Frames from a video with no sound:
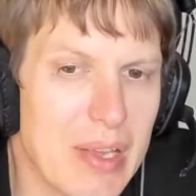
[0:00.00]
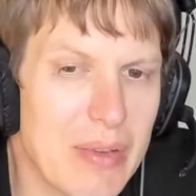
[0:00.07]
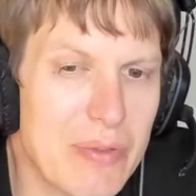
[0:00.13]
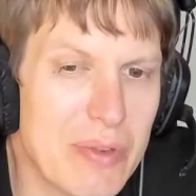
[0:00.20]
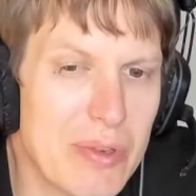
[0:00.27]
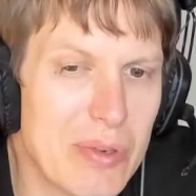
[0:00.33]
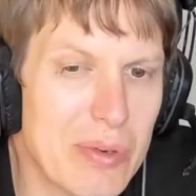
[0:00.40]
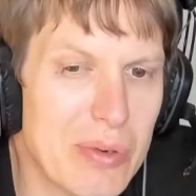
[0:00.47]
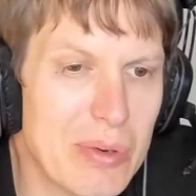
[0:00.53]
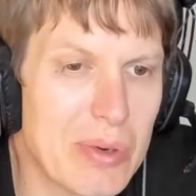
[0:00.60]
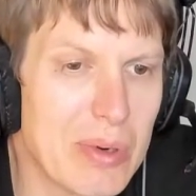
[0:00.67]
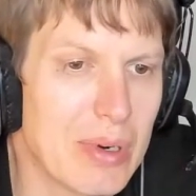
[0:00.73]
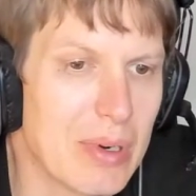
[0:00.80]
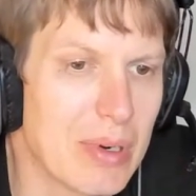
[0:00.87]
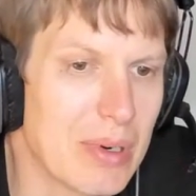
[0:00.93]
if
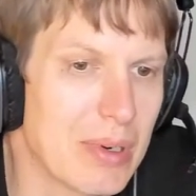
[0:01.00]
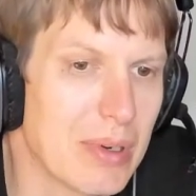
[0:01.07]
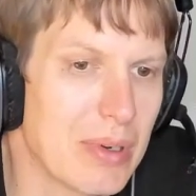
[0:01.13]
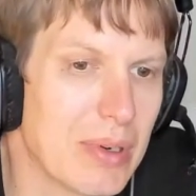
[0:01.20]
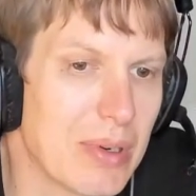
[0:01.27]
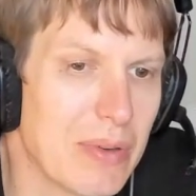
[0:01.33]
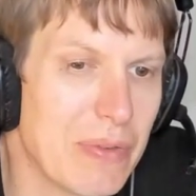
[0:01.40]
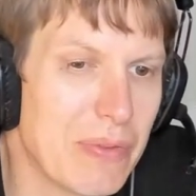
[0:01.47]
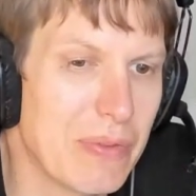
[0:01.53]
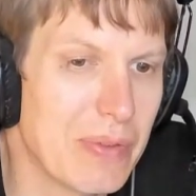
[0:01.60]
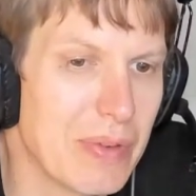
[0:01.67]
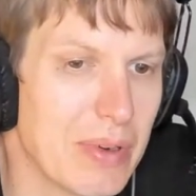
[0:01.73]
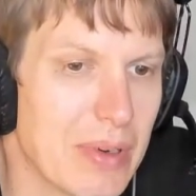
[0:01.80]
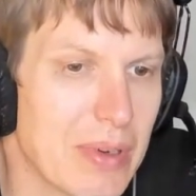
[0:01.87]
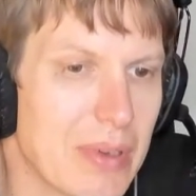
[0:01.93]
you uh,
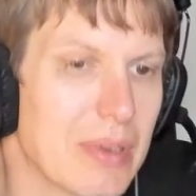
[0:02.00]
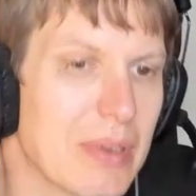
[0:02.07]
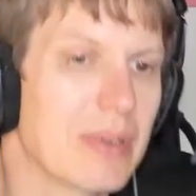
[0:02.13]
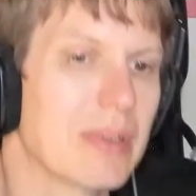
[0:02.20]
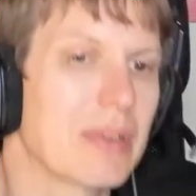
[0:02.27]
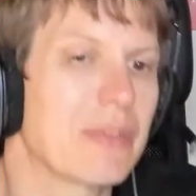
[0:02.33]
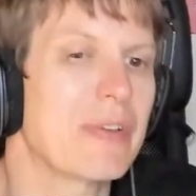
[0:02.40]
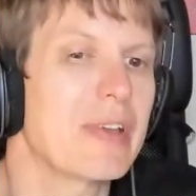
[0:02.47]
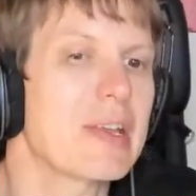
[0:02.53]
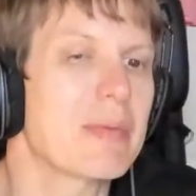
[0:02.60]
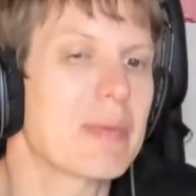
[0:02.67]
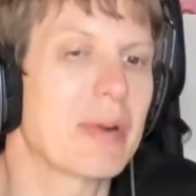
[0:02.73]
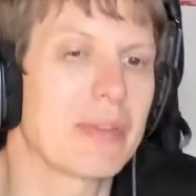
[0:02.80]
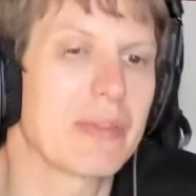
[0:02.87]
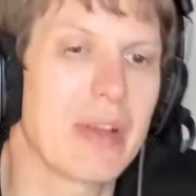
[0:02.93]
uh, think
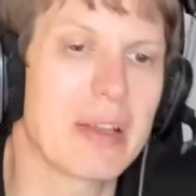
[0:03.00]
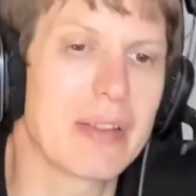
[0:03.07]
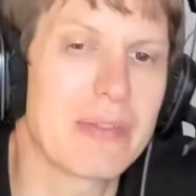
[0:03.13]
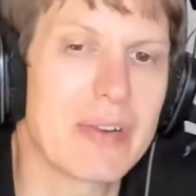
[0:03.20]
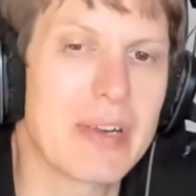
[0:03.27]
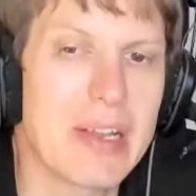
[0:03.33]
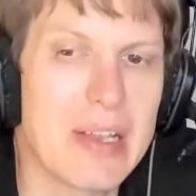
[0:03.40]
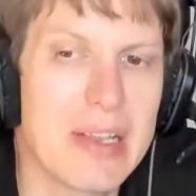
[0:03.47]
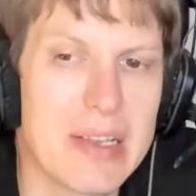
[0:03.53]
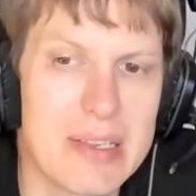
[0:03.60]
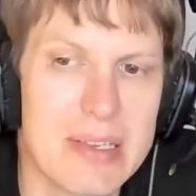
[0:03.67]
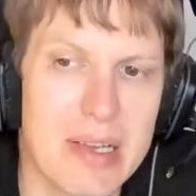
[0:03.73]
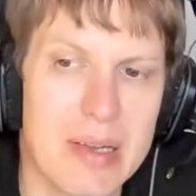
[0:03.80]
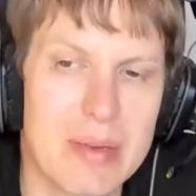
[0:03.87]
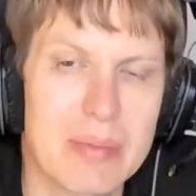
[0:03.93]
about that, there
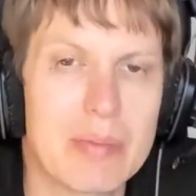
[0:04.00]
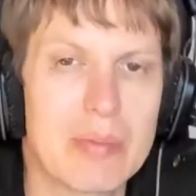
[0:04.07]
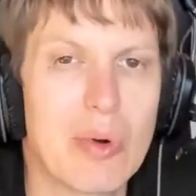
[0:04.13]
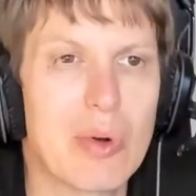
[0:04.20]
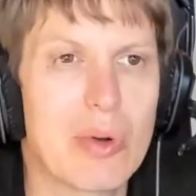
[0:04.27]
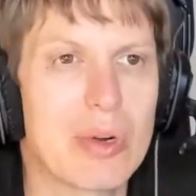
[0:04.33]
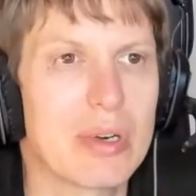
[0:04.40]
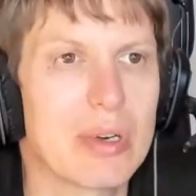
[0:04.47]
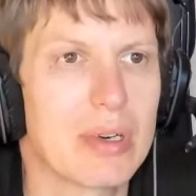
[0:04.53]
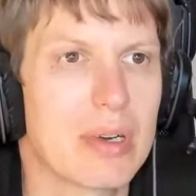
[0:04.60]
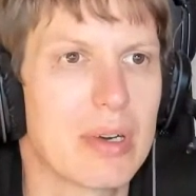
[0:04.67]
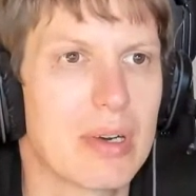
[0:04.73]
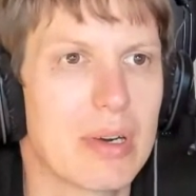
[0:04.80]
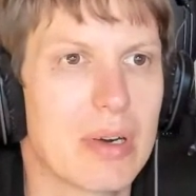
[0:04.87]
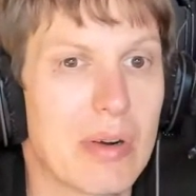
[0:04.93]
is a modern
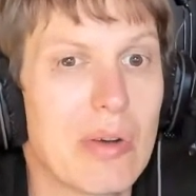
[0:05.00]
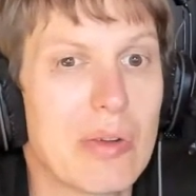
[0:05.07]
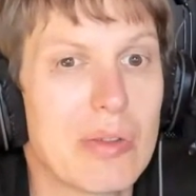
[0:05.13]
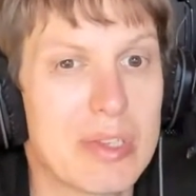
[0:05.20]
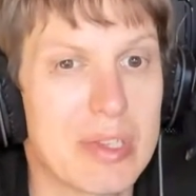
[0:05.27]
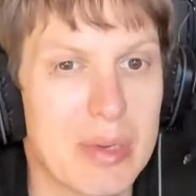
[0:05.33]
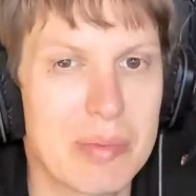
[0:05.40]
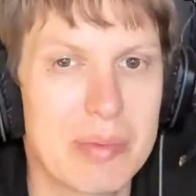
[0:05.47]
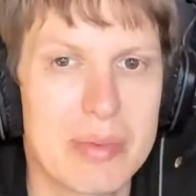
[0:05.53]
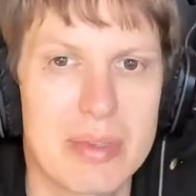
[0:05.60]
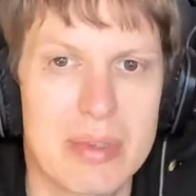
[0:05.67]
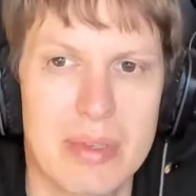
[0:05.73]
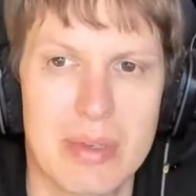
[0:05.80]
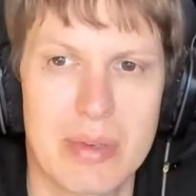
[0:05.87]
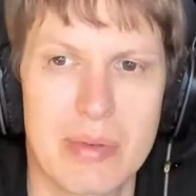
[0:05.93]
uh, concept.
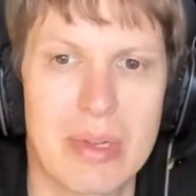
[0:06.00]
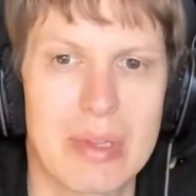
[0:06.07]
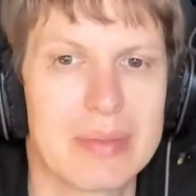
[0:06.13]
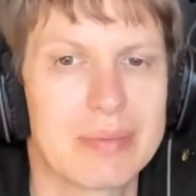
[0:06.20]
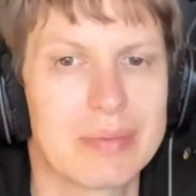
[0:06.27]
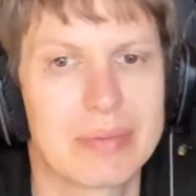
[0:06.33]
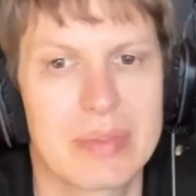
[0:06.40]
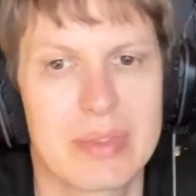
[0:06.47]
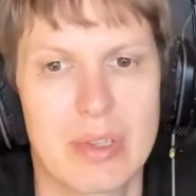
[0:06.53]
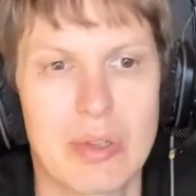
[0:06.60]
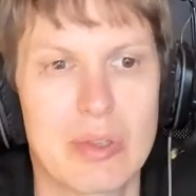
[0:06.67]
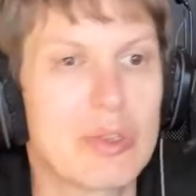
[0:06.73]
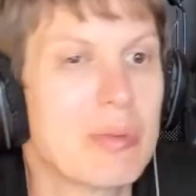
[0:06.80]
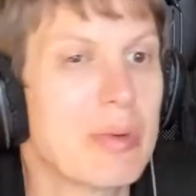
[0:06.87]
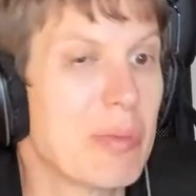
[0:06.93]
Well, hmm,
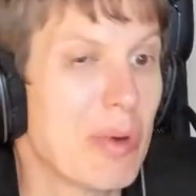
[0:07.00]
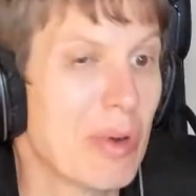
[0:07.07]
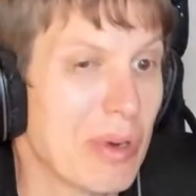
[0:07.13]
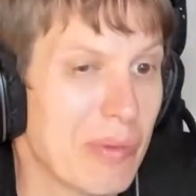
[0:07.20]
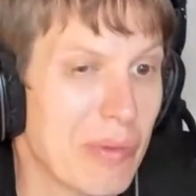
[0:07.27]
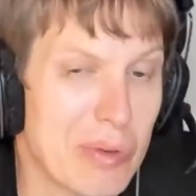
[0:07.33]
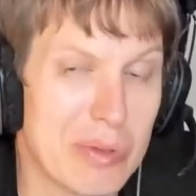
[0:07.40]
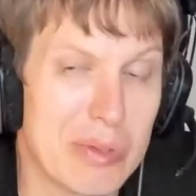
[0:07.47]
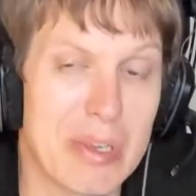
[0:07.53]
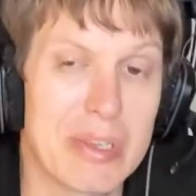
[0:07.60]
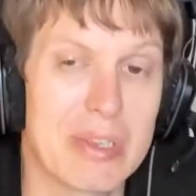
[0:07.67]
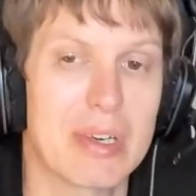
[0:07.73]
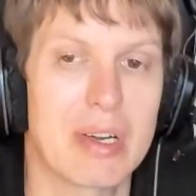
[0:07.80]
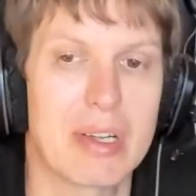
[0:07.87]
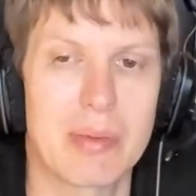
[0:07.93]
not super modern those
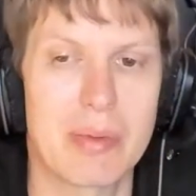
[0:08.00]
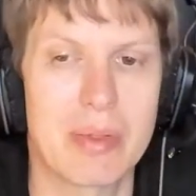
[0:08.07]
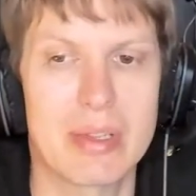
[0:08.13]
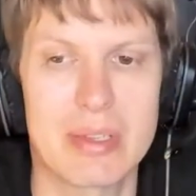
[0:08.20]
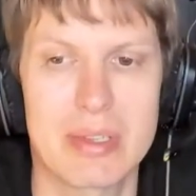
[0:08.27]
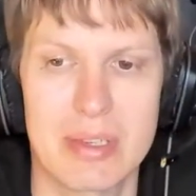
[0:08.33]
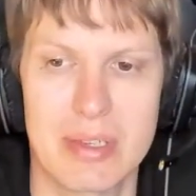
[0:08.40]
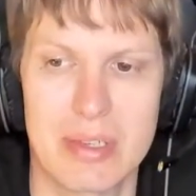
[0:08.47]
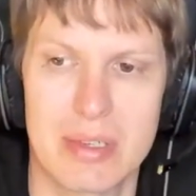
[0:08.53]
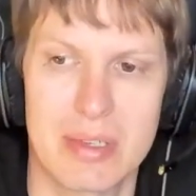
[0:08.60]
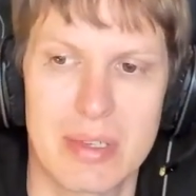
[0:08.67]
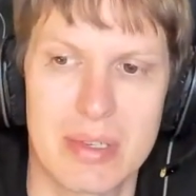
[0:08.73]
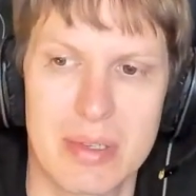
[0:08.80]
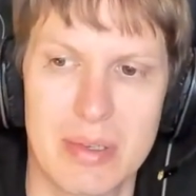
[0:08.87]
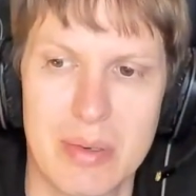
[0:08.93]
days, right? I mean, it's
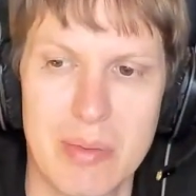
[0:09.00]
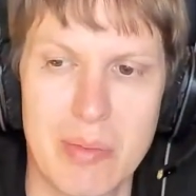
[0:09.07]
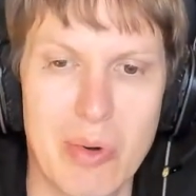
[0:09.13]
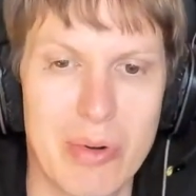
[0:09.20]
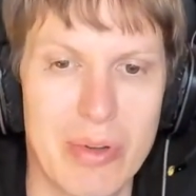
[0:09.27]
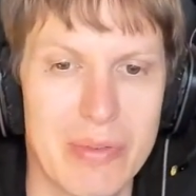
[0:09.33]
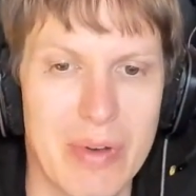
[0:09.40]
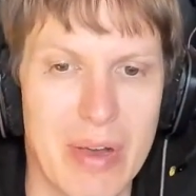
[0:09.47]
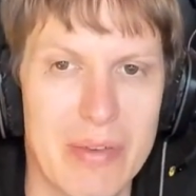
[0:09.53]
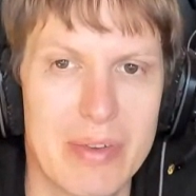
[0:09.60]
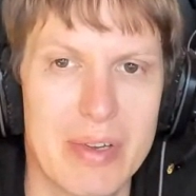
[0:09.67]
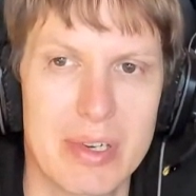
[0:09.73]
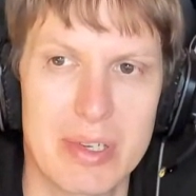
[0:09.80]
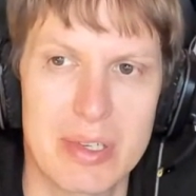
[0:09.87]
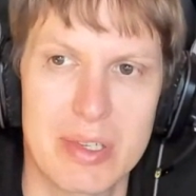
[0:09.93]
more than five
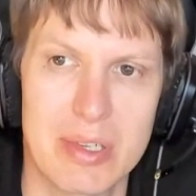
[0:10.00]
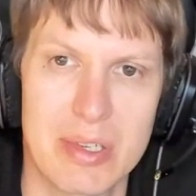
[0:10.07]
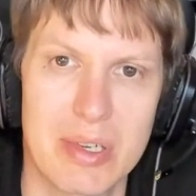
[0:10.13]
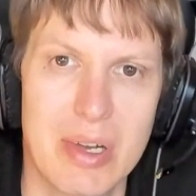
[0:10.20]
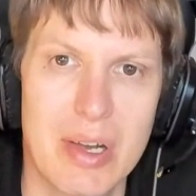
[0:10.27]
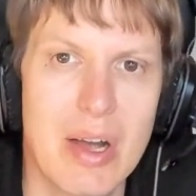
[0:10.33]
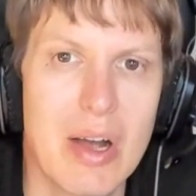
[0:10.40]
years